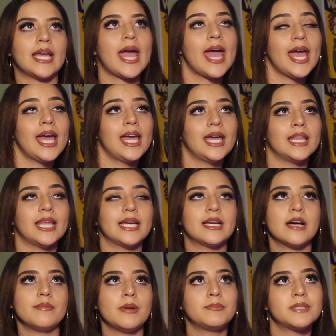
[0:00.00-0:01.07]
hey, like
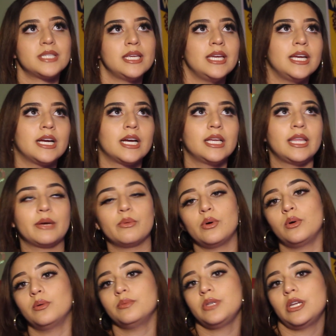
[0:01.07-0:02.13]
come up here, like
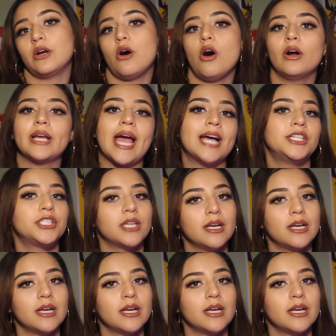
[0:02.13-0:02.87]
we'll, you know, I'll catch